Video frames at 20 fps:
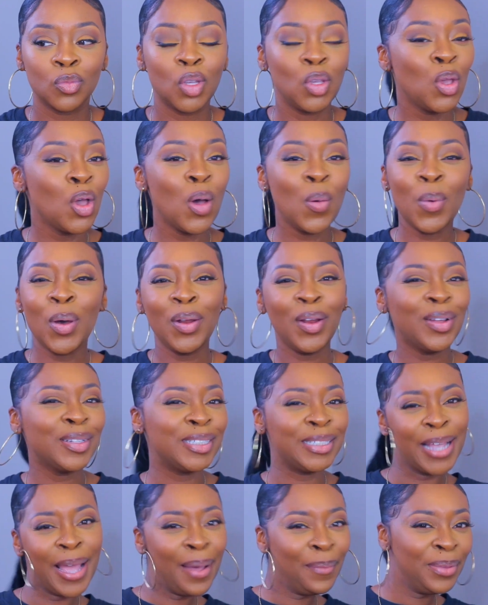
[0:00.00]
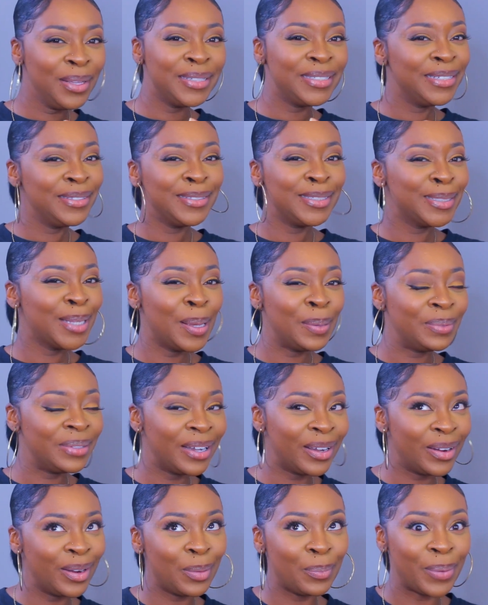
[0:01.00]
you don't want no chapped lips in the summer,
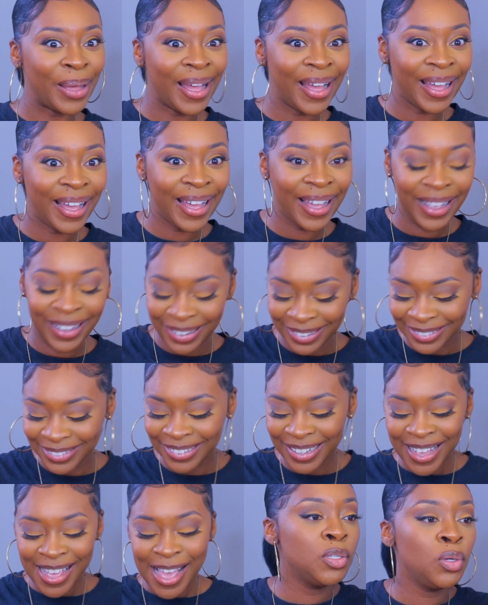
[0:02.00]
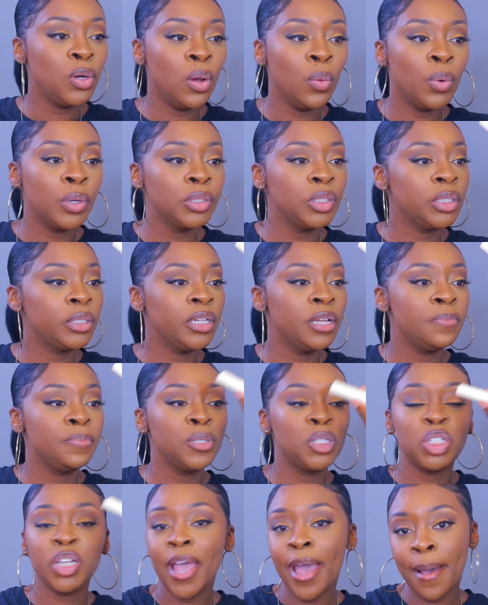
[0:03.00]
girl. Bye. You don't want your
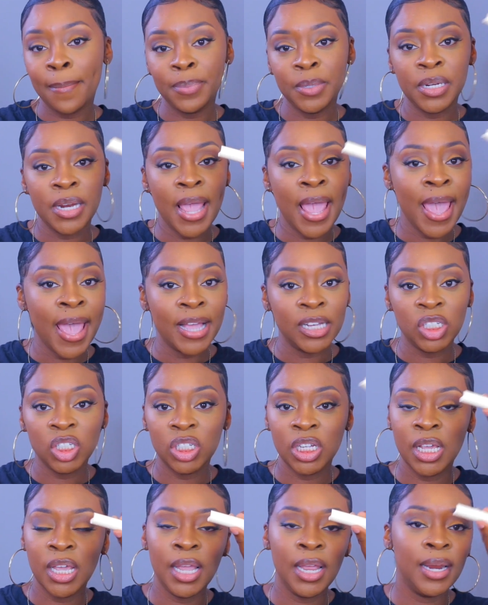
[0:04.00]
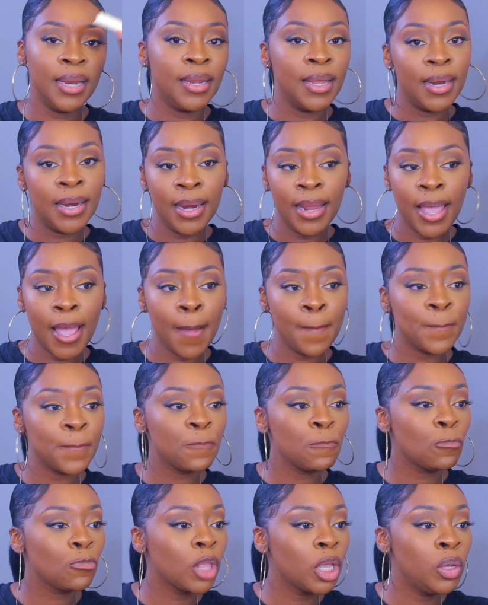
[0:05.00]
lips chapped and ashy. None of that.
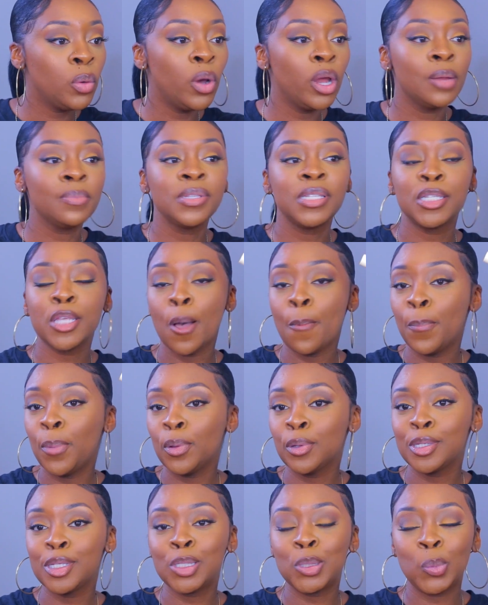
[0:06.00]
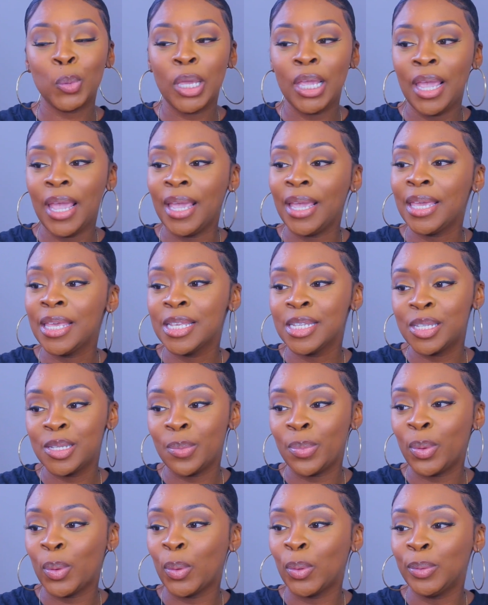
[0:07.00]
You want them supple, sweet, and
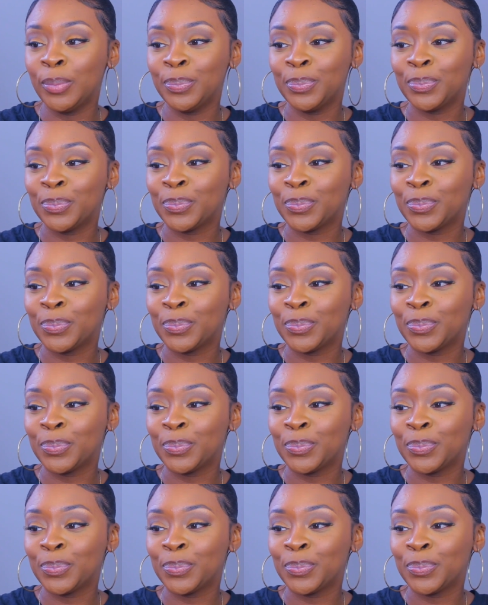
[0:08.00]
kissable.